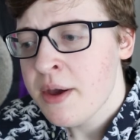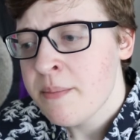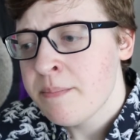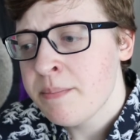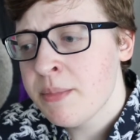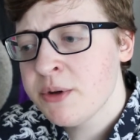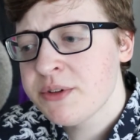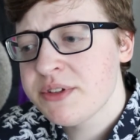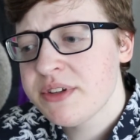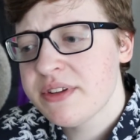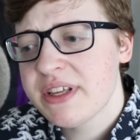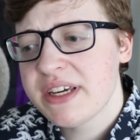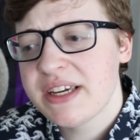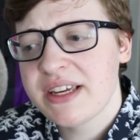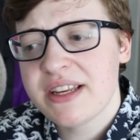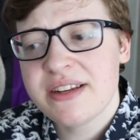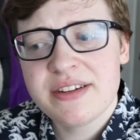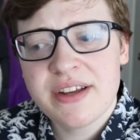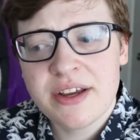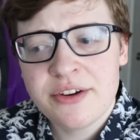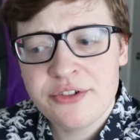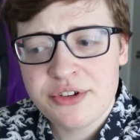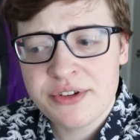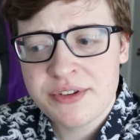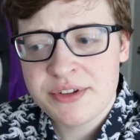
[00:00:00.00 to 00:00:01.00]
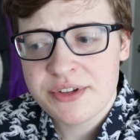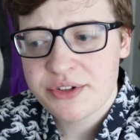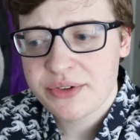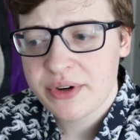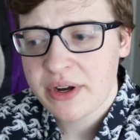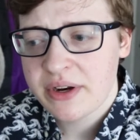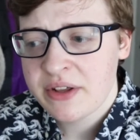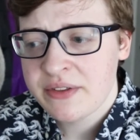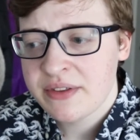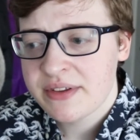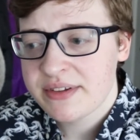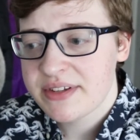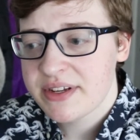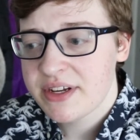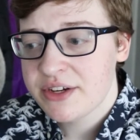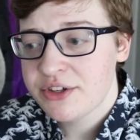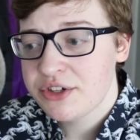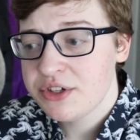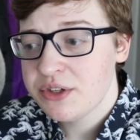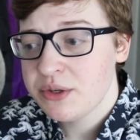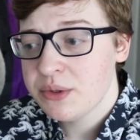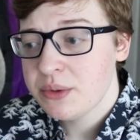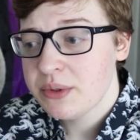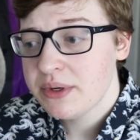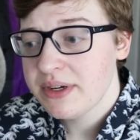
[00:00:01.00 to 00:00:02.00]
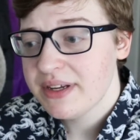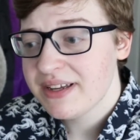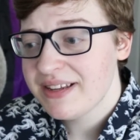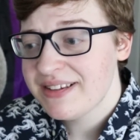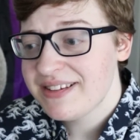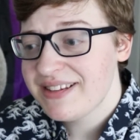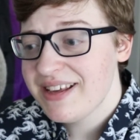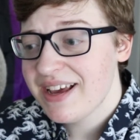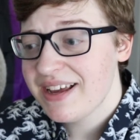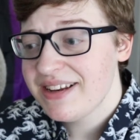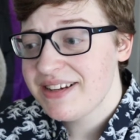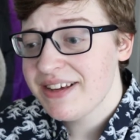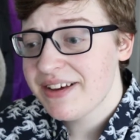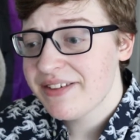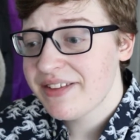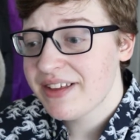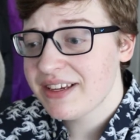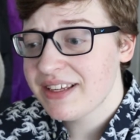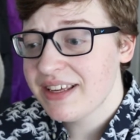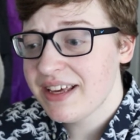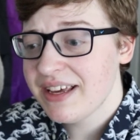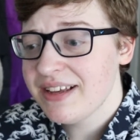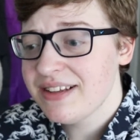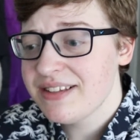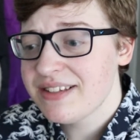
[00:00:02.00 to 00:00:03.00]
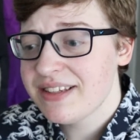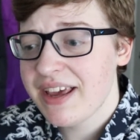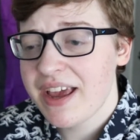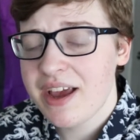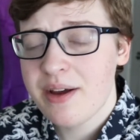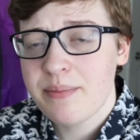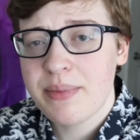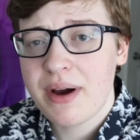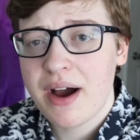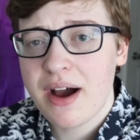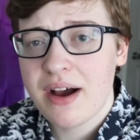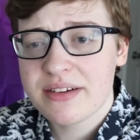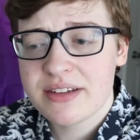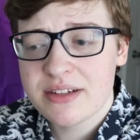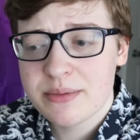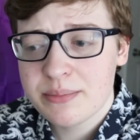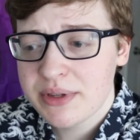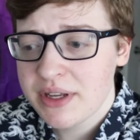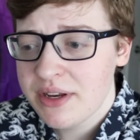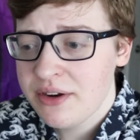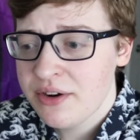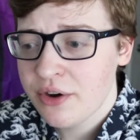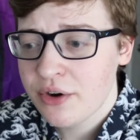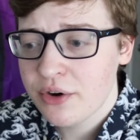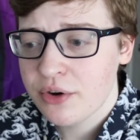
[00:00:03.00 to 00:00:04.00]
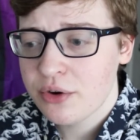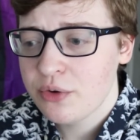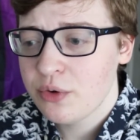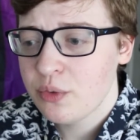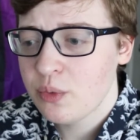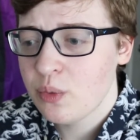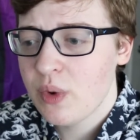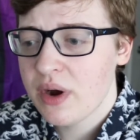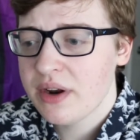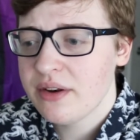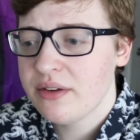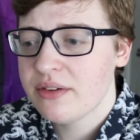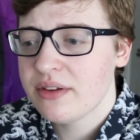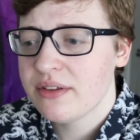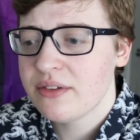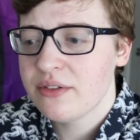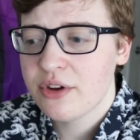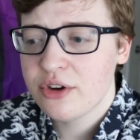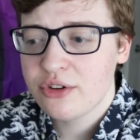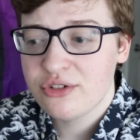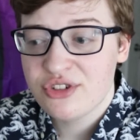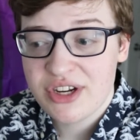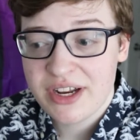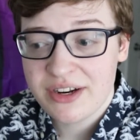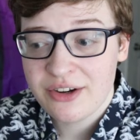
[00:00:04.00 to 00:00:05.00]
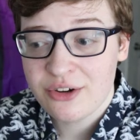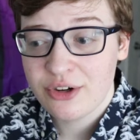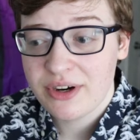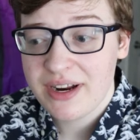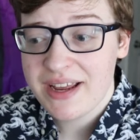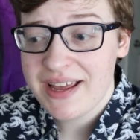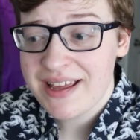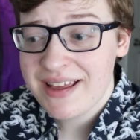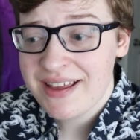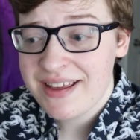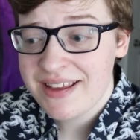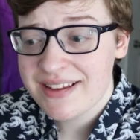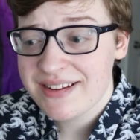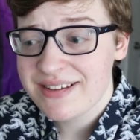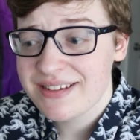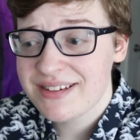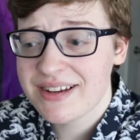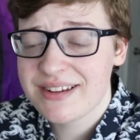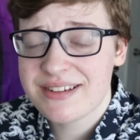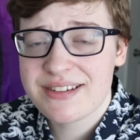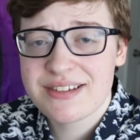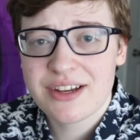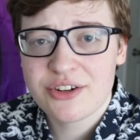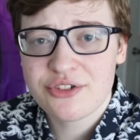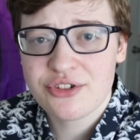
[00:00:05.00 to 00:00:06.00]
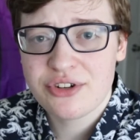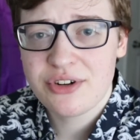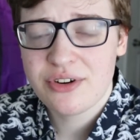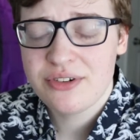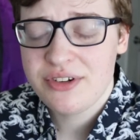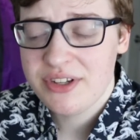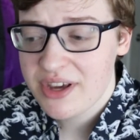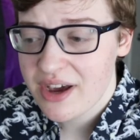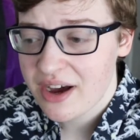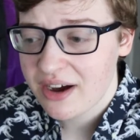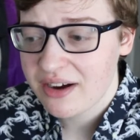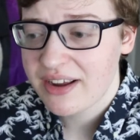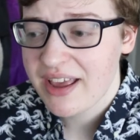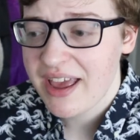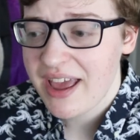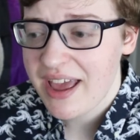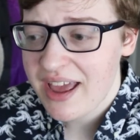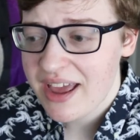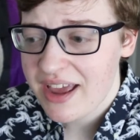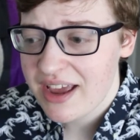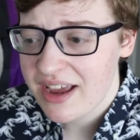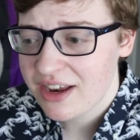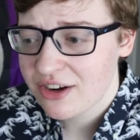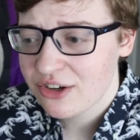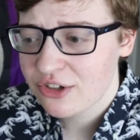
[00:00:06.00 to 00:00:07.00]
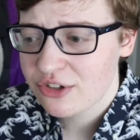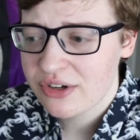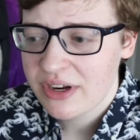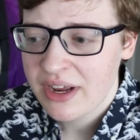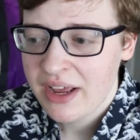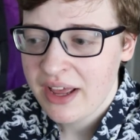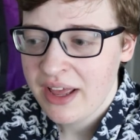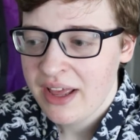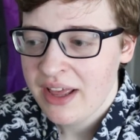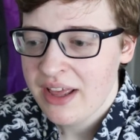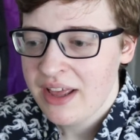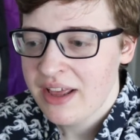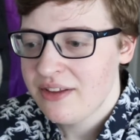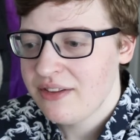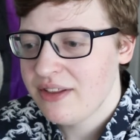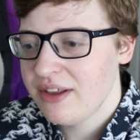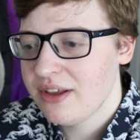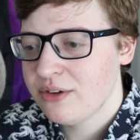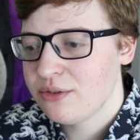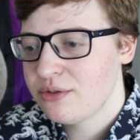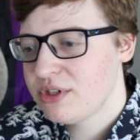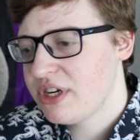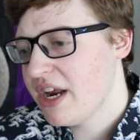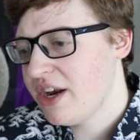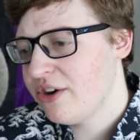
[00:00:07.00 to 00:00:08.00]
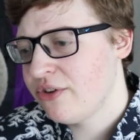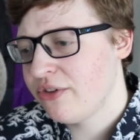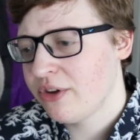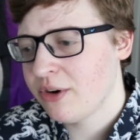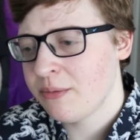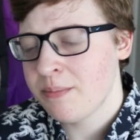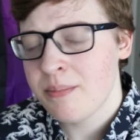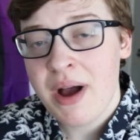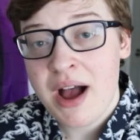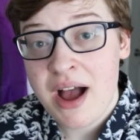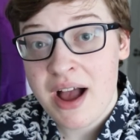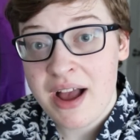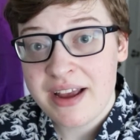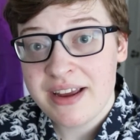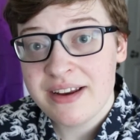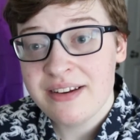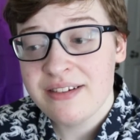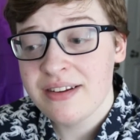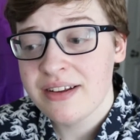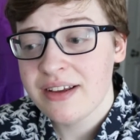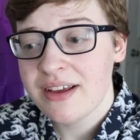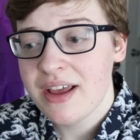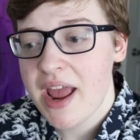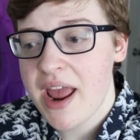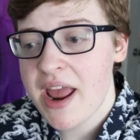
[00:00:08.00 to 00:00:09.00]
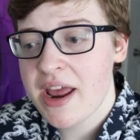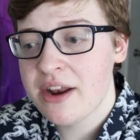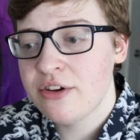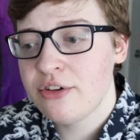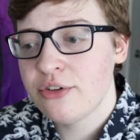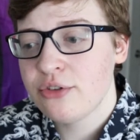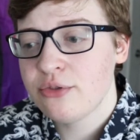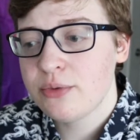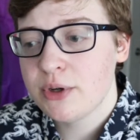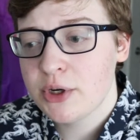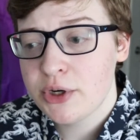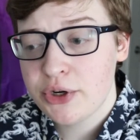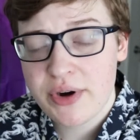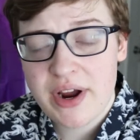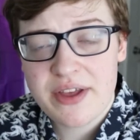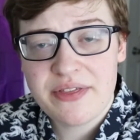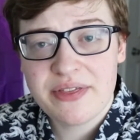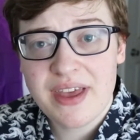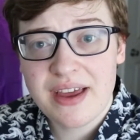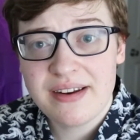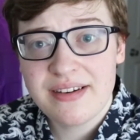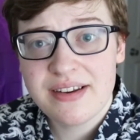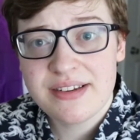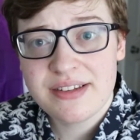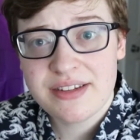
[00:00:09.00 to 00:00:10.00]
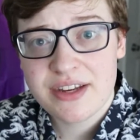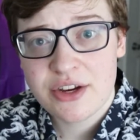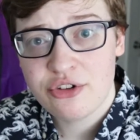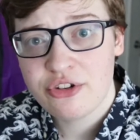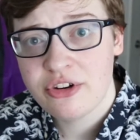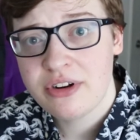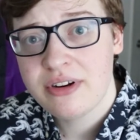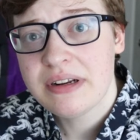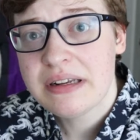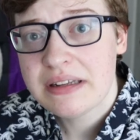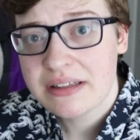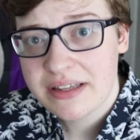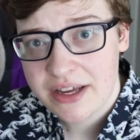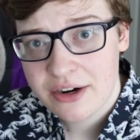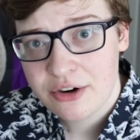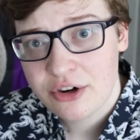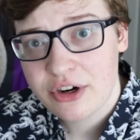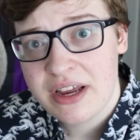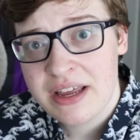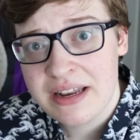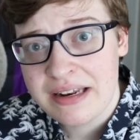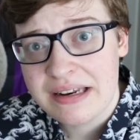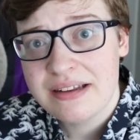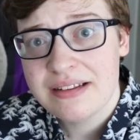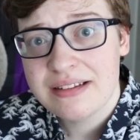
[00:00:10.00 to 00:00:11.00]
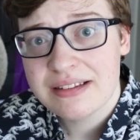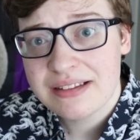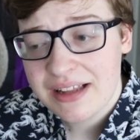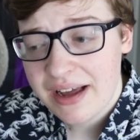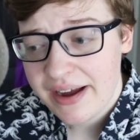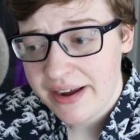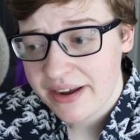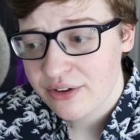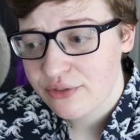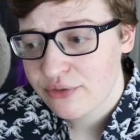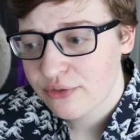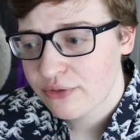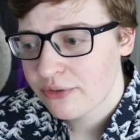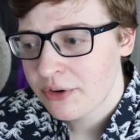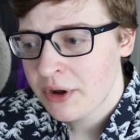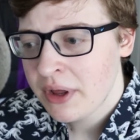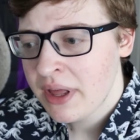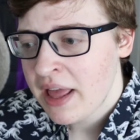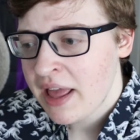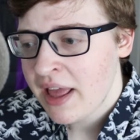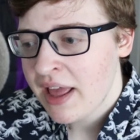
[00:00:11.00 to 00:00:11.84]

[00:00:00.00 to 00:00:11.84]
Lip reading: Most of the contention surrounding this issue is the idea that kids can't possibly know what their gender is at such a young age. They'll change their mind and regret that decision later in life.